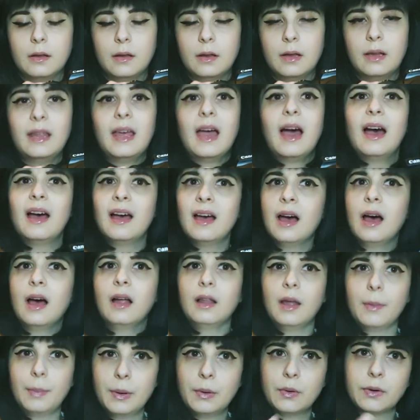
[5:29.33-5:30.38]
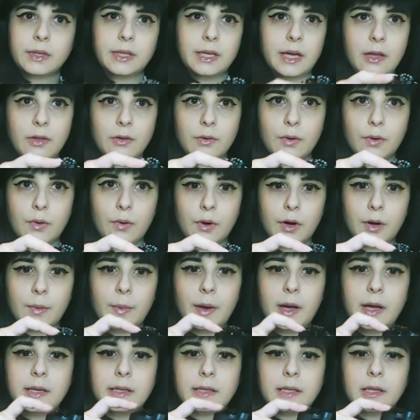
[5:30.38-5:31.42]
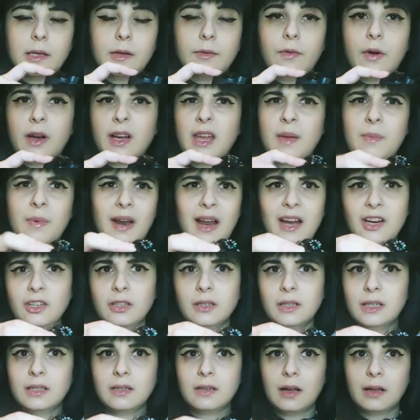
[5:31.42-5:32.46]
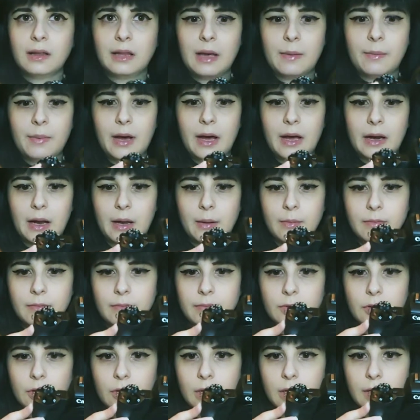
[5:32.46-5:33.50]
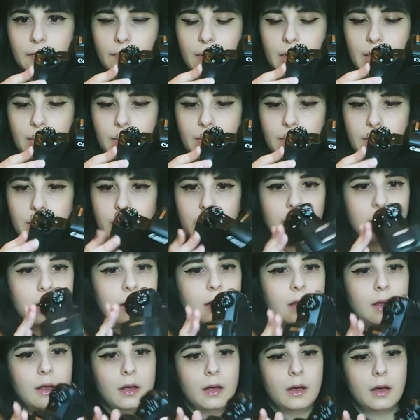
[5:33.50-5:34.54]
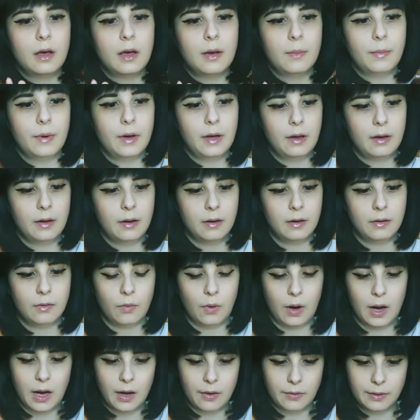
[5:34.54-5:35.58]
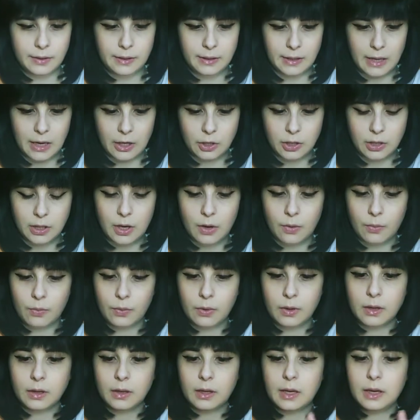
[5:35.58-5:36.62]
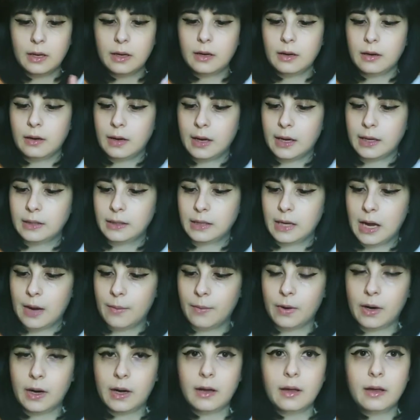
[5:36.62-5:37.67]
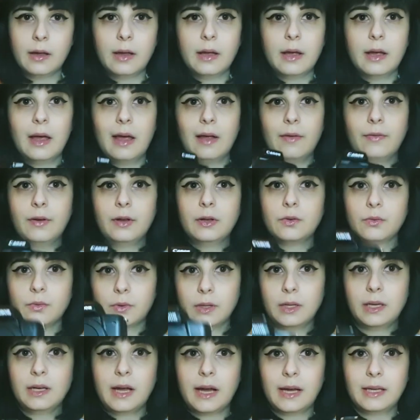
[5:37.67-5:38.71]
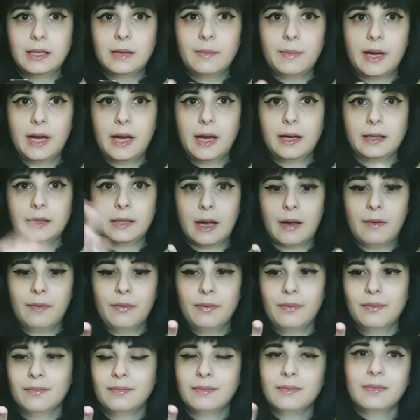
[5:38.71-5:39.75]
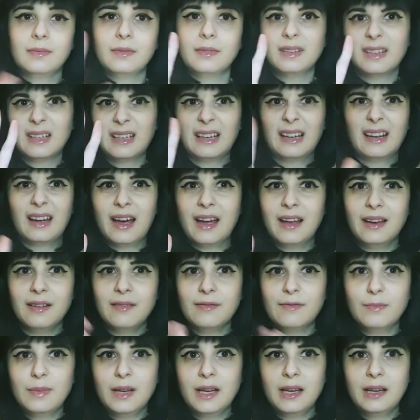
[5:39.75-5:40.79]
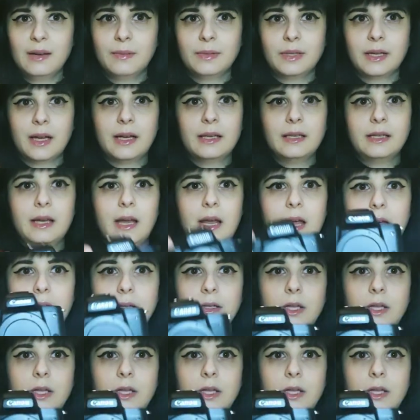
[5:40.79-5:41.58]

yeah, a lot of people were saying the record button's a little funky, but actually it's not that bad. I'm totally fine with it. But wow, this is actually a really nice camera. It fits really nice in my hand because I have kind of medium-sized hands,